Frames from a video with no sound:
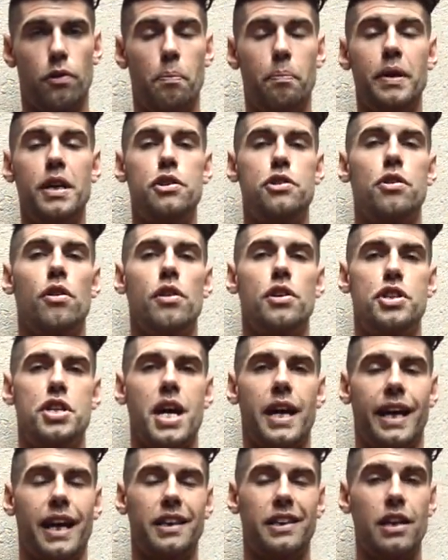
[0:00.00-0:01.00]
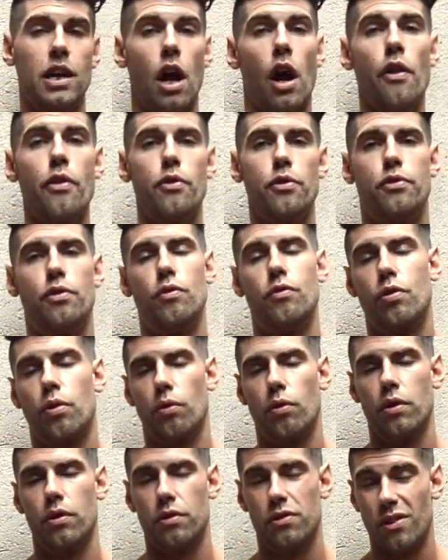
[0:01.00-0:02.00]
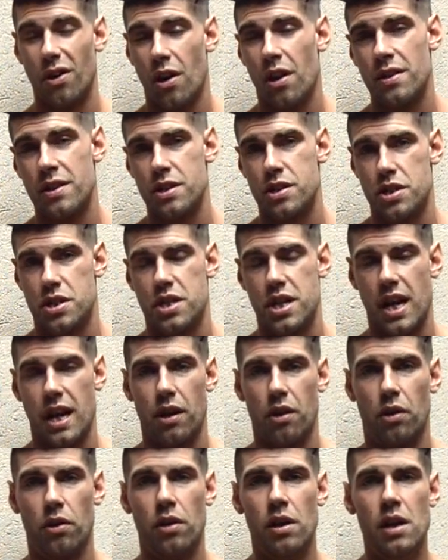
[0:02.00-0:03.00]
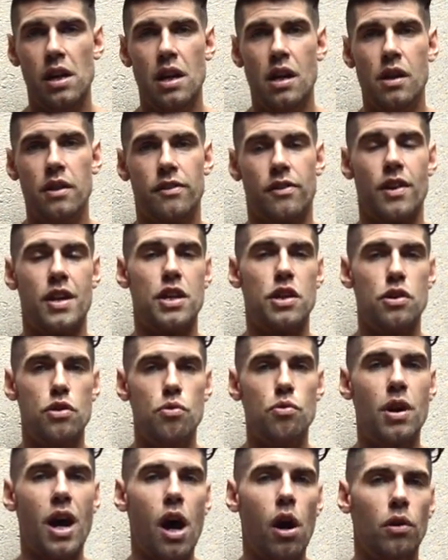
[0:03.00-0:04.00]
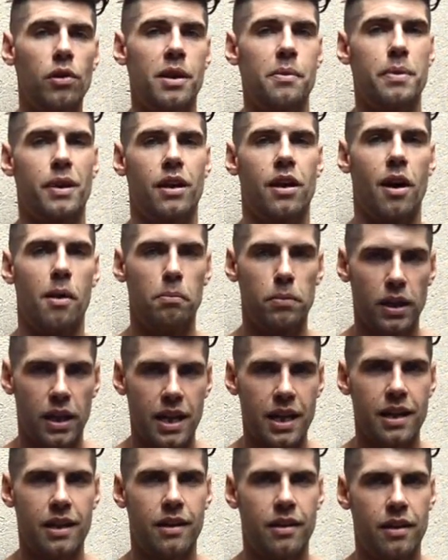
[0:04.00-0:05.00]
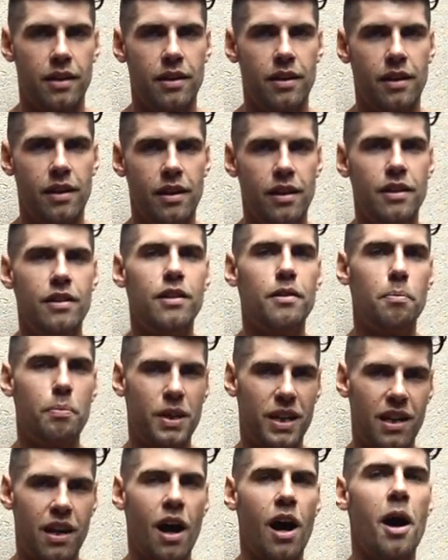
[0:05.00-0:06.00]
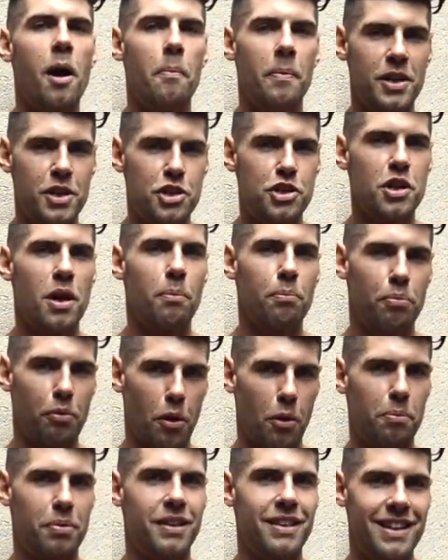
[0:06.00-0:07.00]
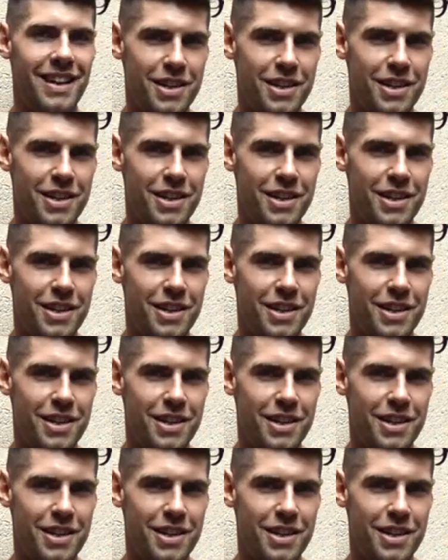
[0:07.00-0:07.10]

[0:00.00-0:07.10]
So be sure to check out the other tutorials on this channel so that you not only become lean, you become a jump rope